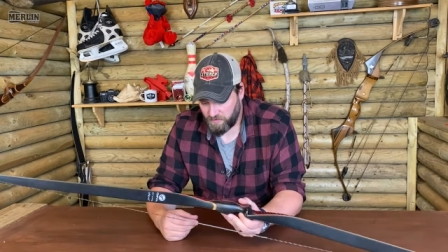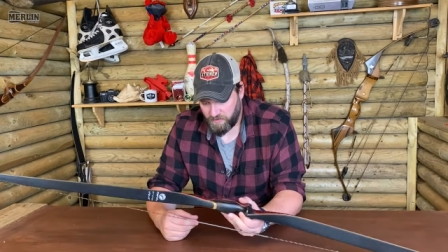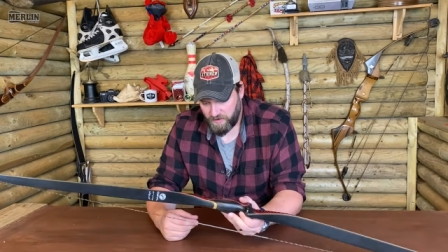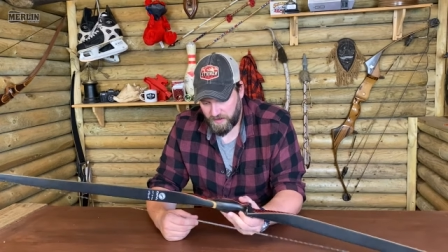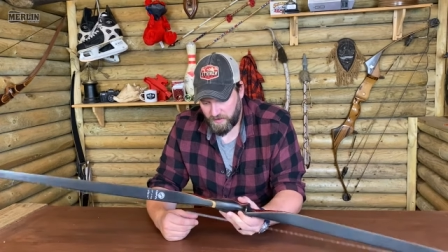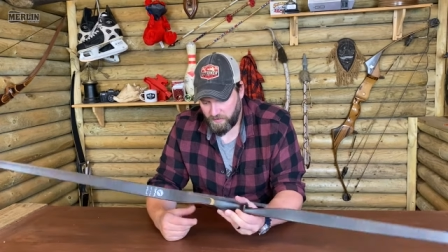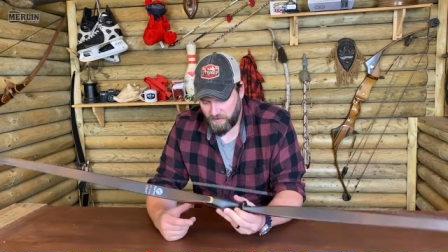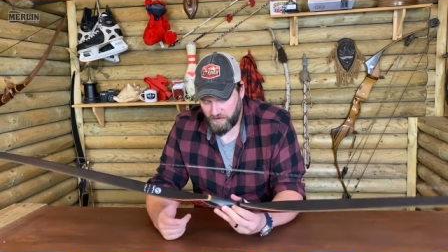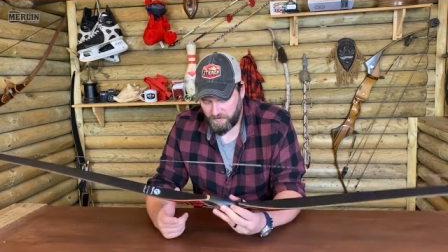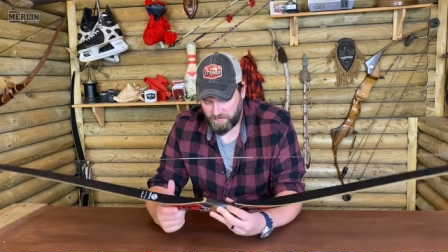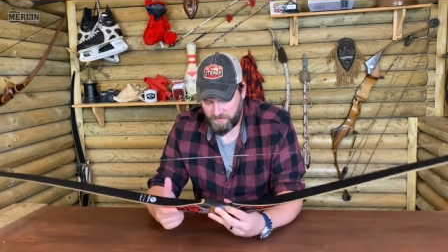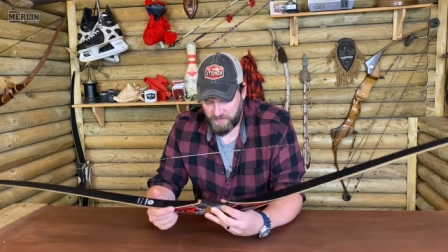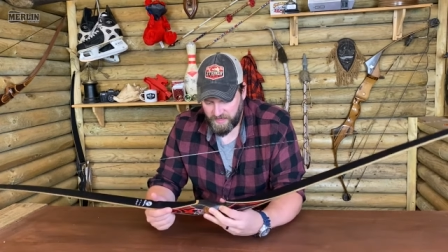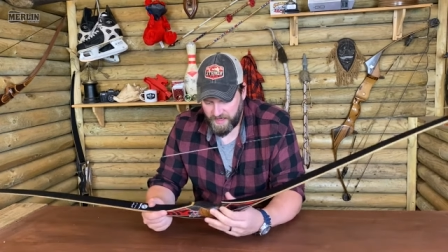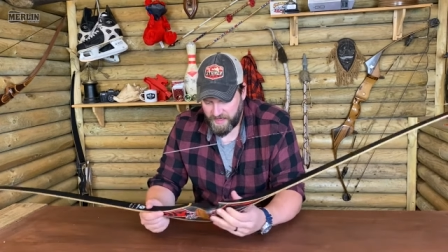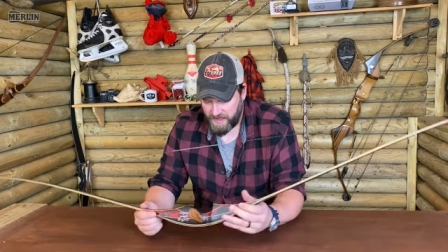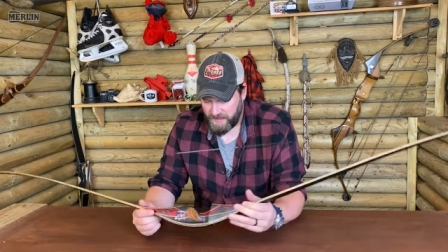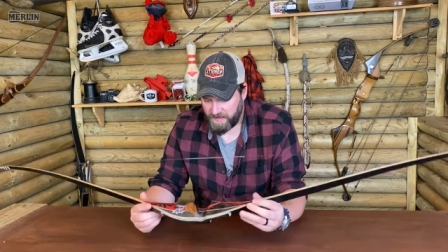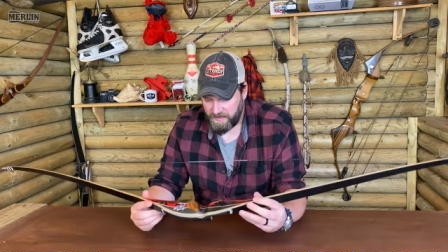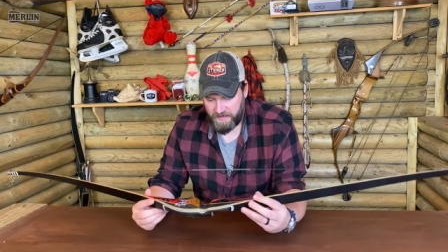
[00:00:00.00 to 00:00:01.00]
really well for
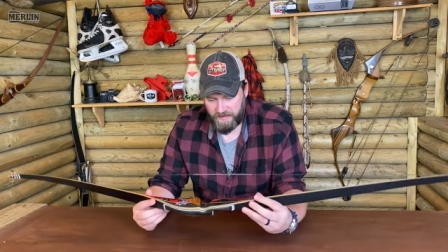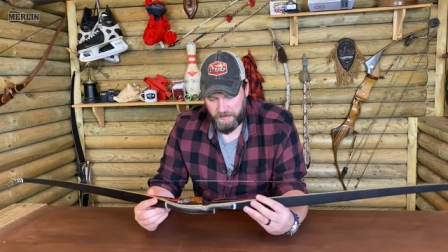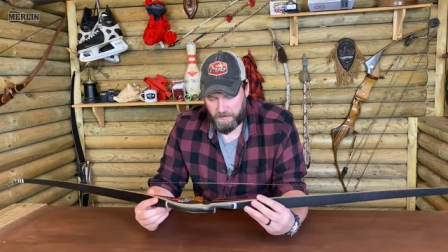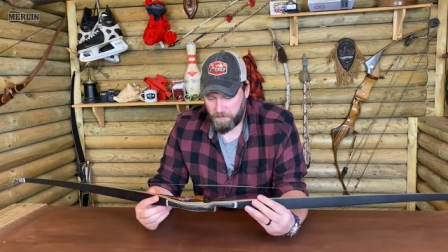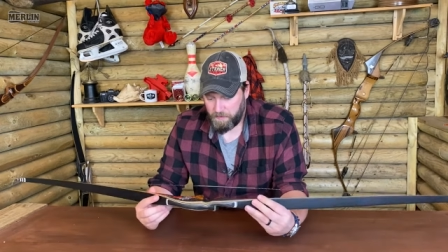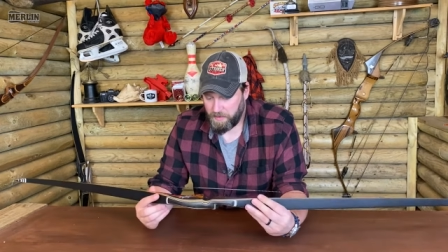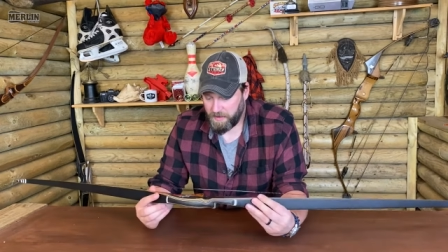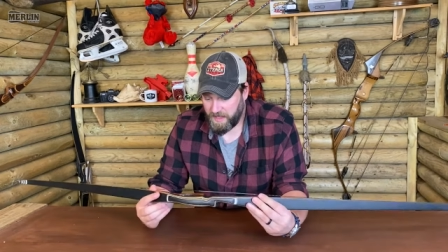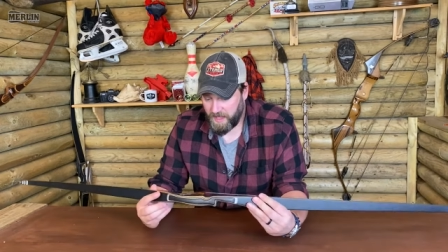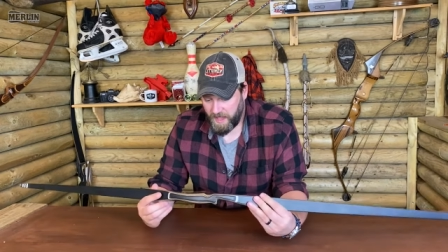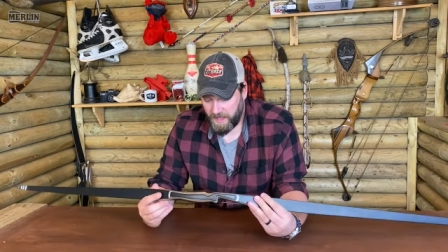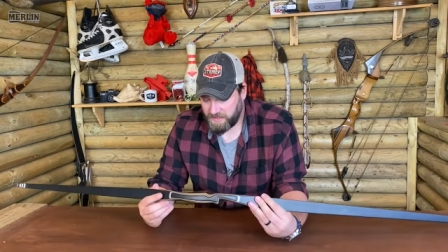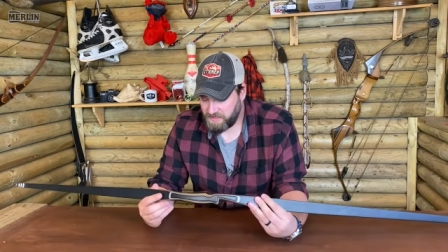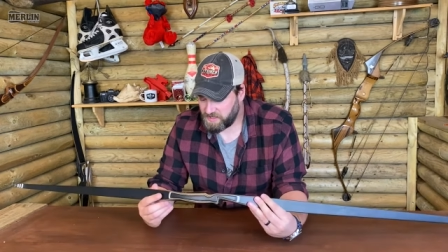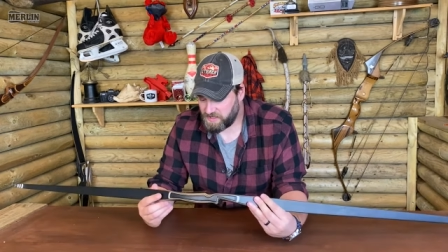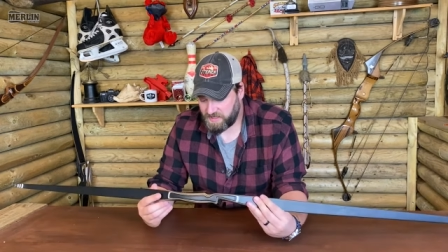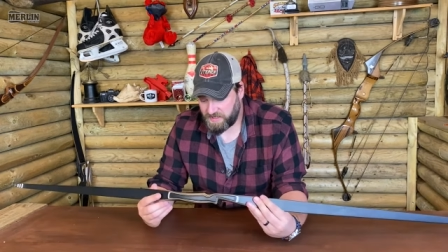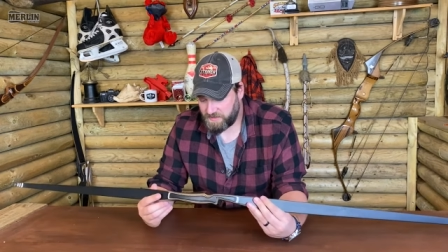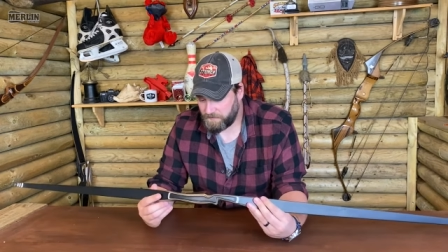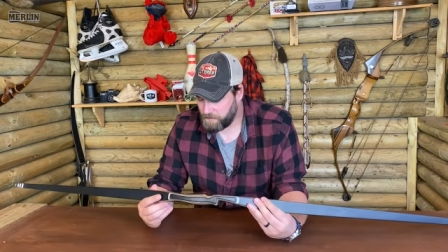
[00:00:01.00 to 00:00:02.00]
that. But yeah,
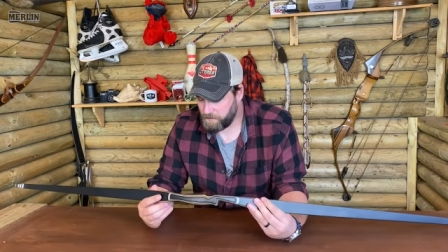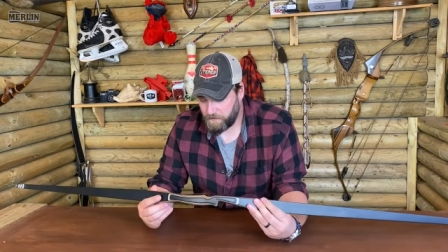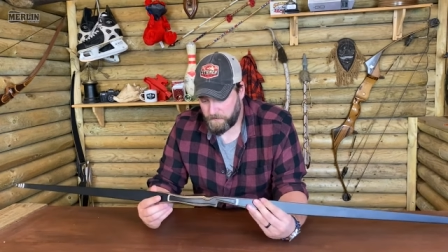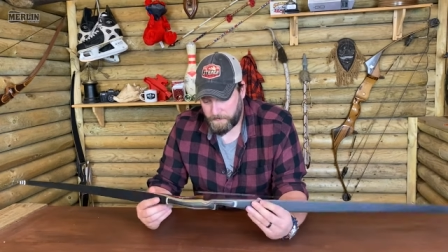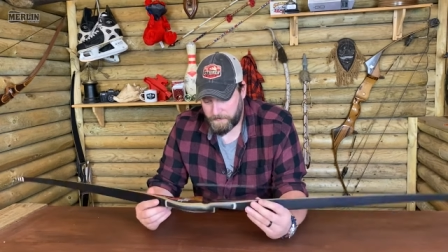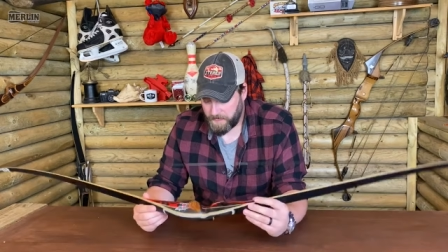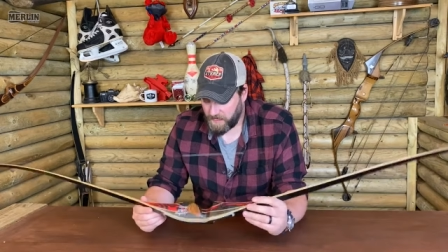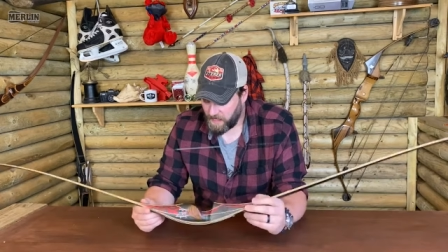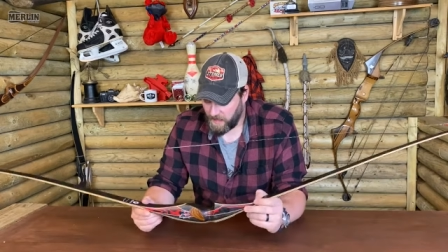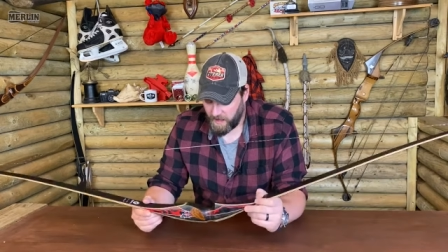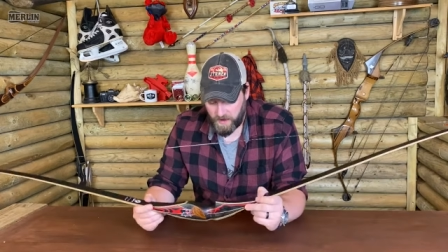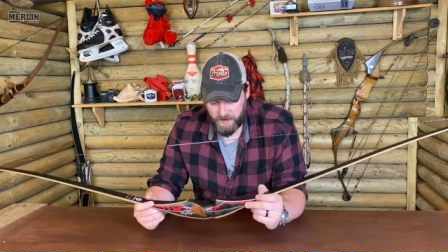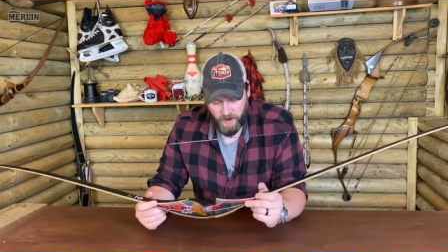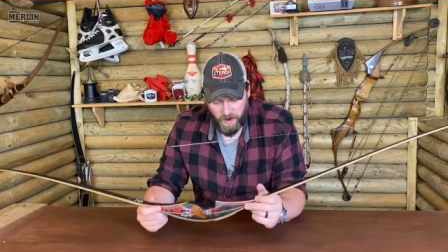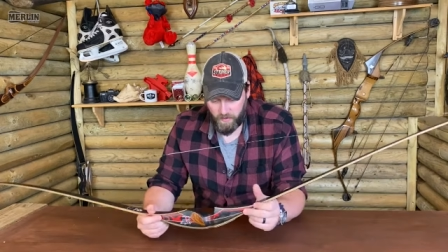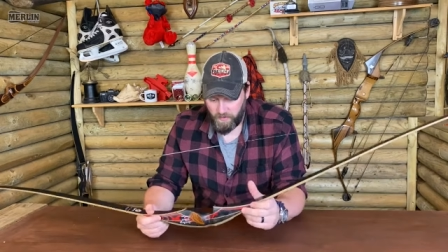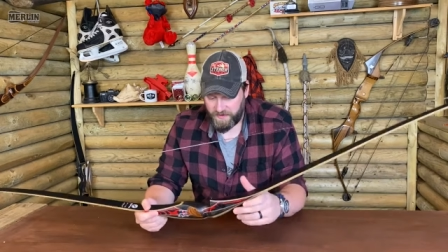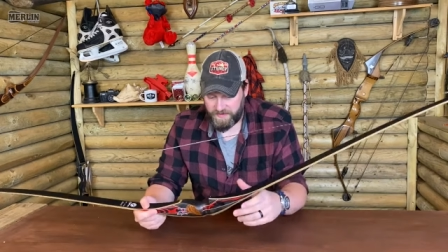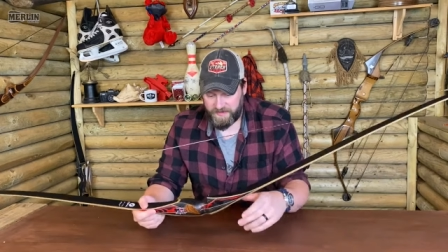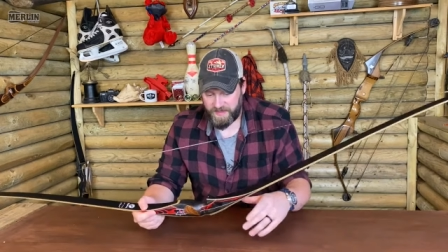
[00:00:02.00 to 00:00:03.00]
just I
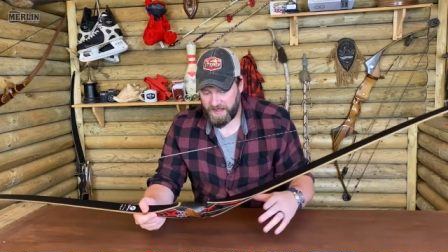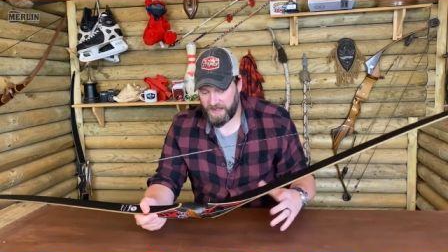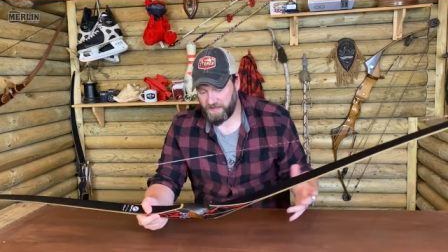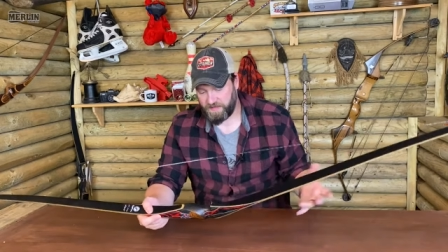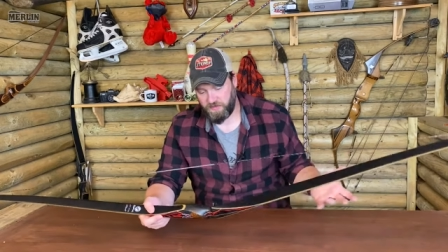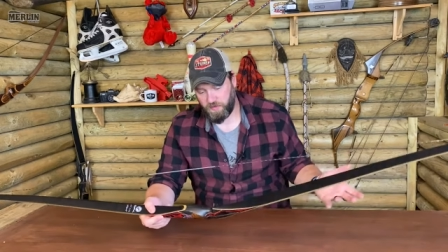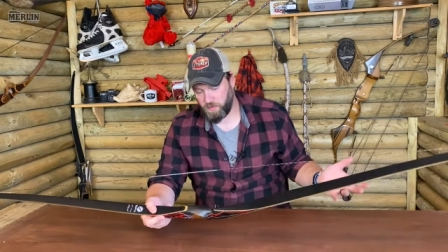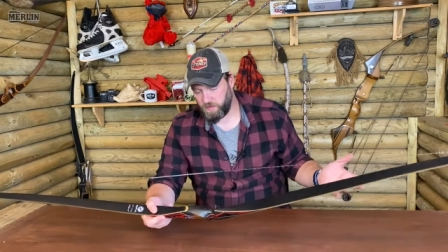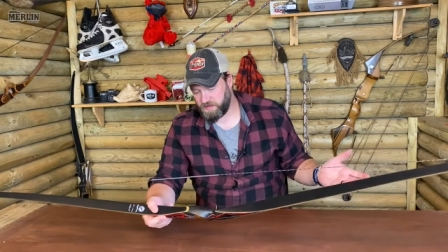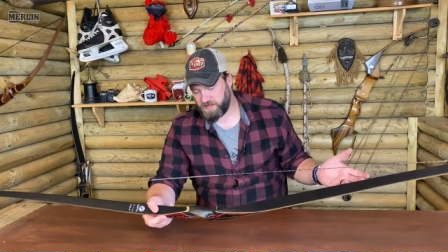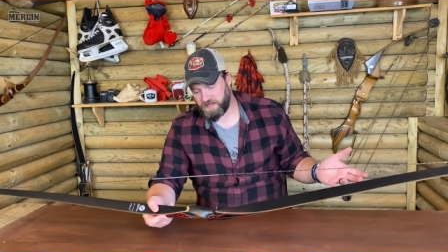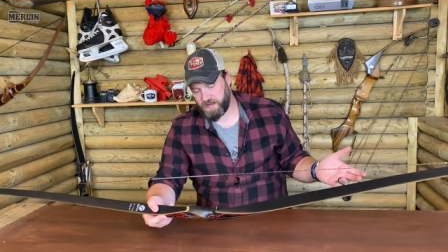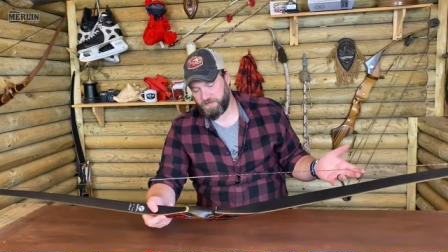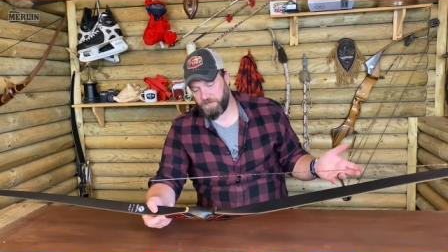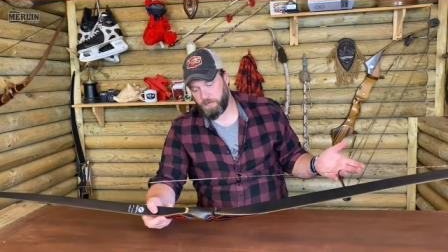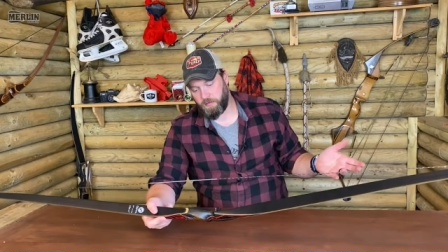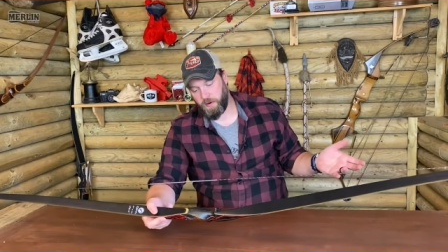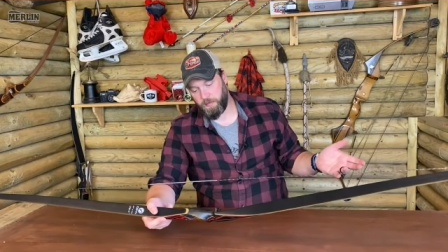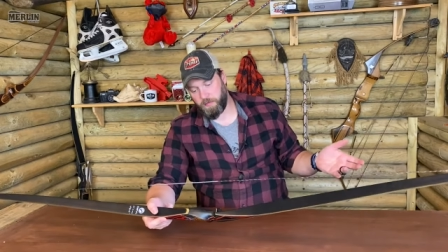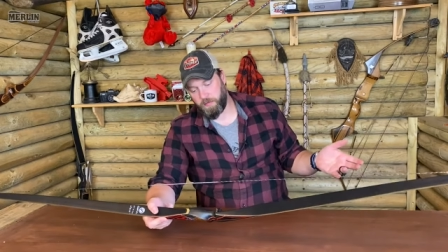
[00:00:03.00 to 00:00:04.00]
can't wait to get out to the woods and have
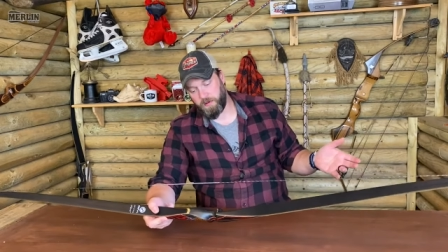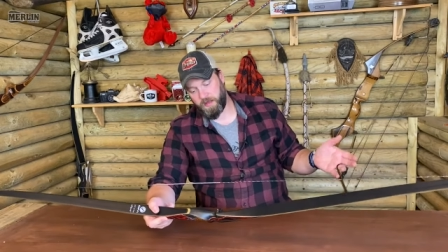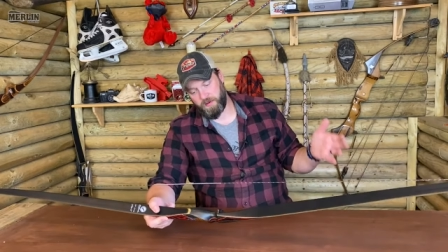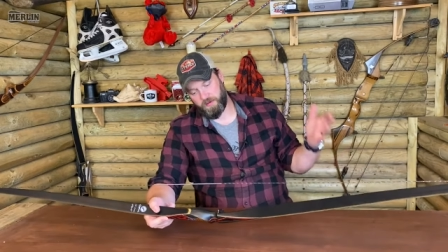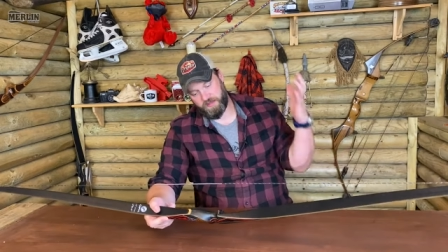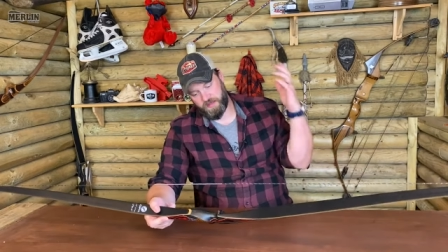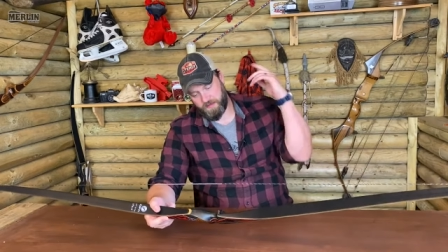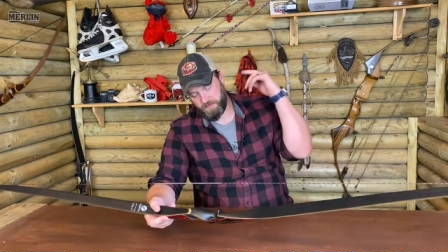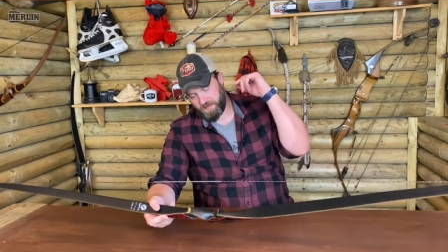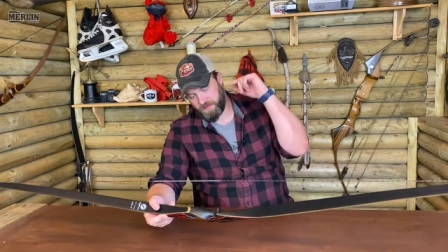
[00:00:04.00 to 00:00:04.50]
a proper play with it.